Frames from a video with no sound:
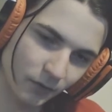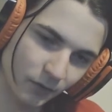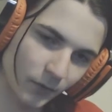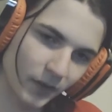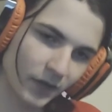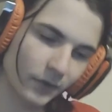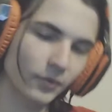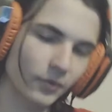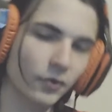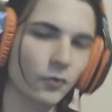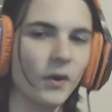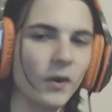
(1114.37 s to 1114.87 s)
we
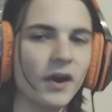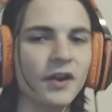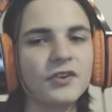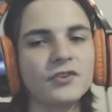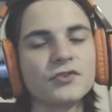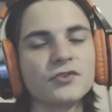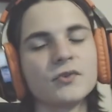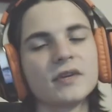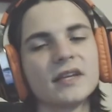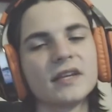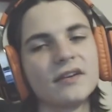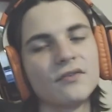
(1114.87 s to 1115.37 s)
are required
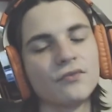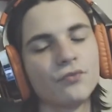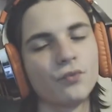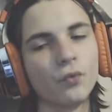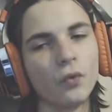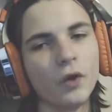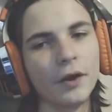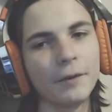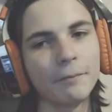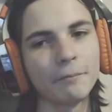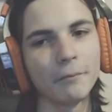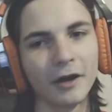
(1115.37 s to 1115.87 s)
to give
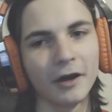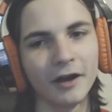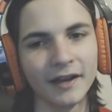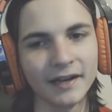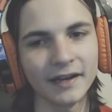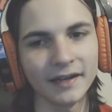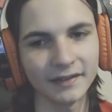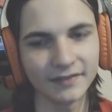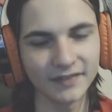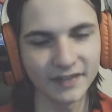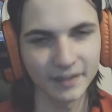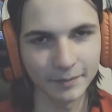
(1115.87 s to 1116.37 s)
one
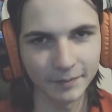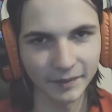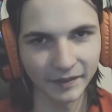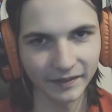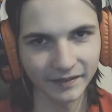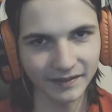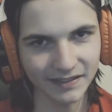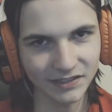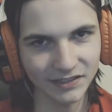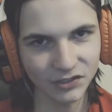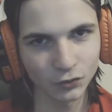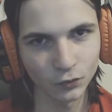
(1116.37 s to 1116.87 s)
Mon the
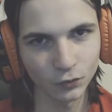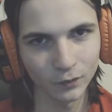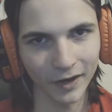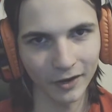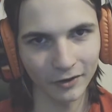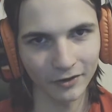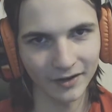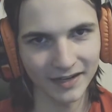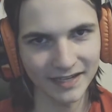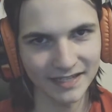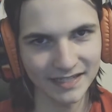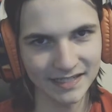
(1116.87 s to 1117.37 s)
ability to
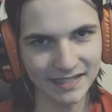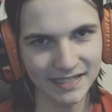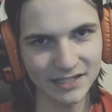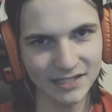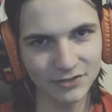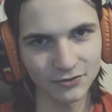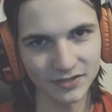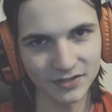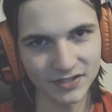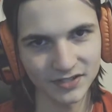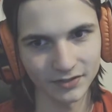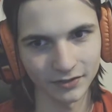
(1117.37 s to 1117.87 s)
wear a Z
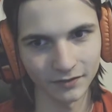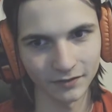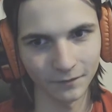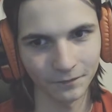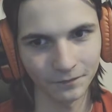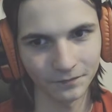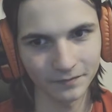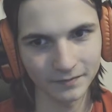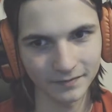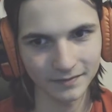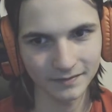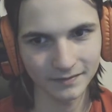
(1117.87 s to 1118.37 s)
Crystal.
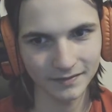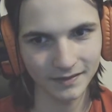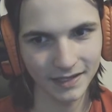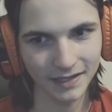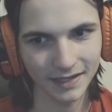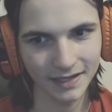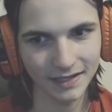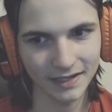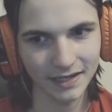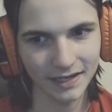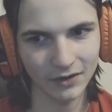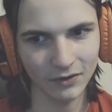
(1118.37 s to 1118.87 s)

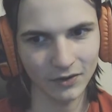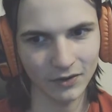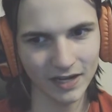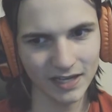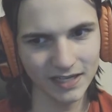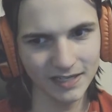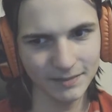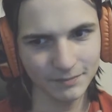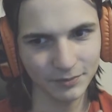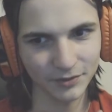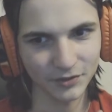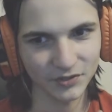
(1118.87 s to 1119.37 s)
Now,
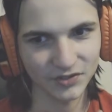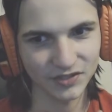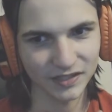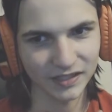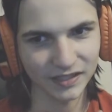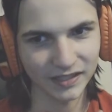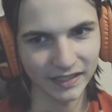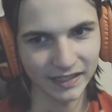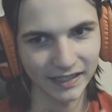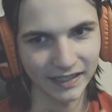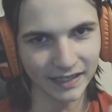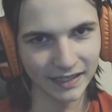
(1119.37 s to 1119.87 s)
I
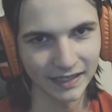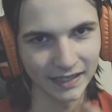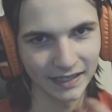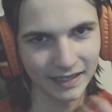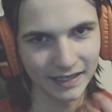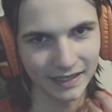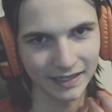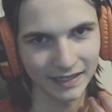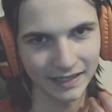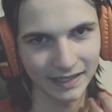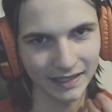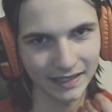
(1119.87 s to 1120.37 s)
personally,
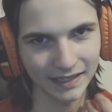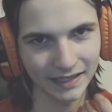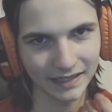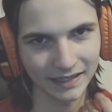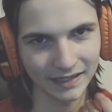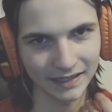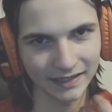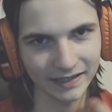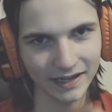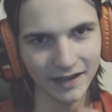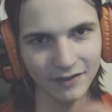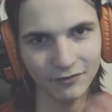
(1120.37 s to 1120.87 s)

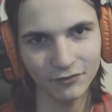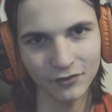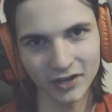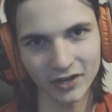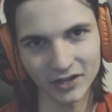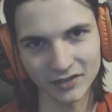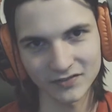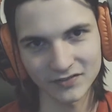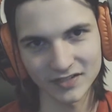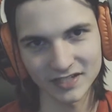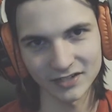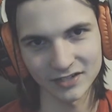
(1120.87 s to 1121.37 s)
not
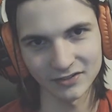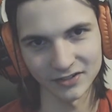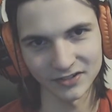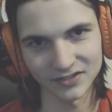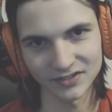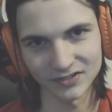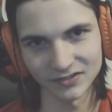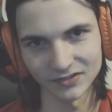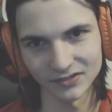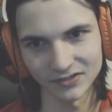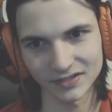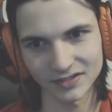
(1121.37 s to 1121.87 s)
fond of Z
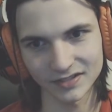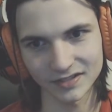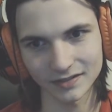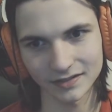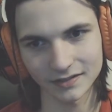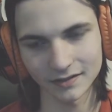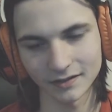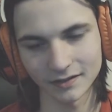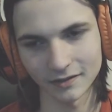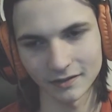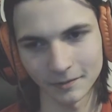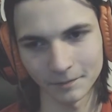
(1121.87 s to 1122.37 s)
Crystals.
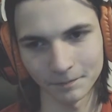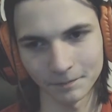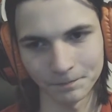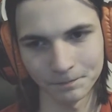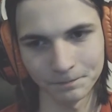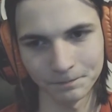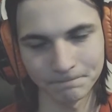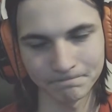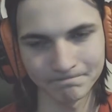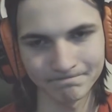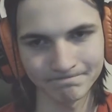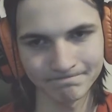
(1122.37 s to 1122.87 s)

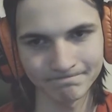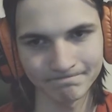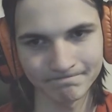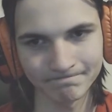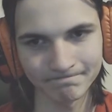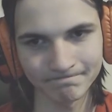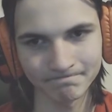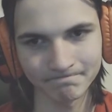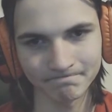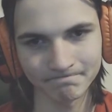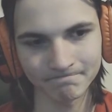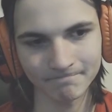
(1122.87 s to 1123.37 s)

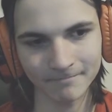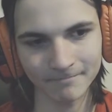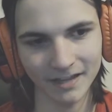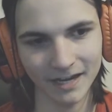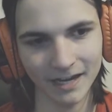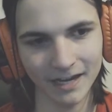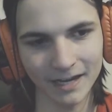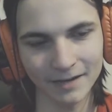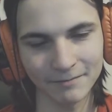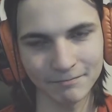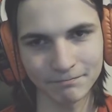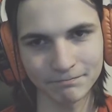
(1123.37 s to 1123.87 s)

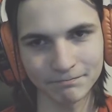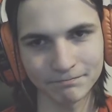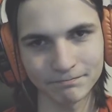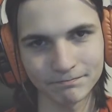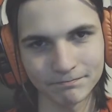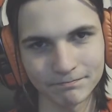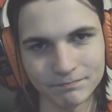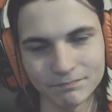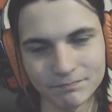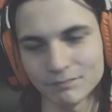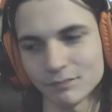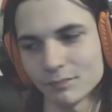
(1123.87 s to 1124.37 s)
I
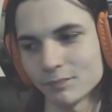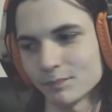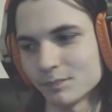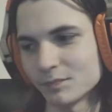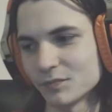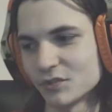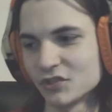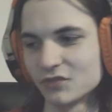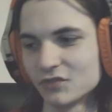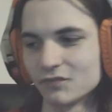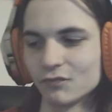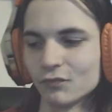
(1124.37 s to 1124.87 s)

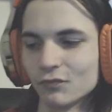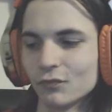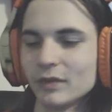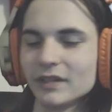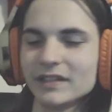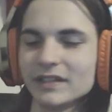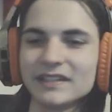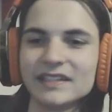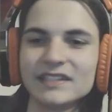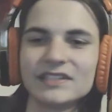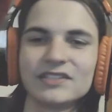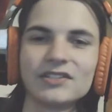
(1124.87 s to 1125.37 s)

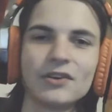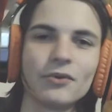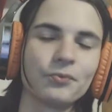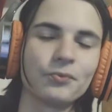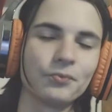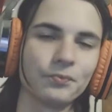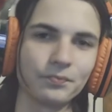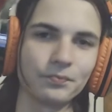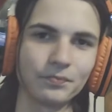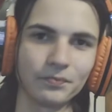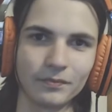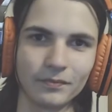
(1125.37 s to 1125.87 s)
really
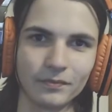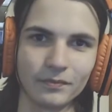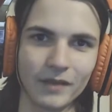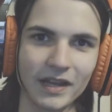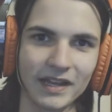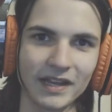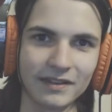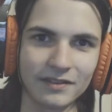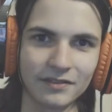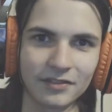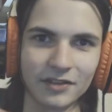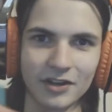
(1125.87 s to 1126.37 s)
don't
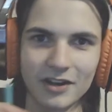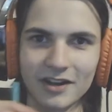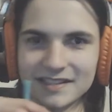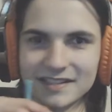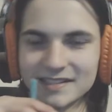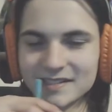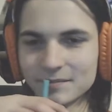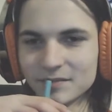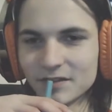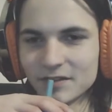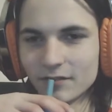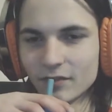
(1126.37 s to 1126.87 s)
like the
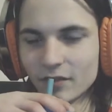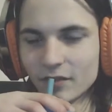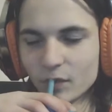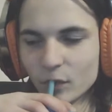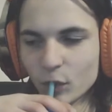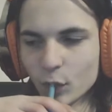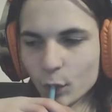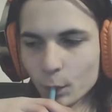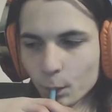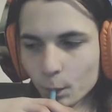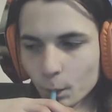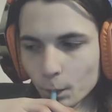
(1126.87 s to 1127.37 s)
concept of them.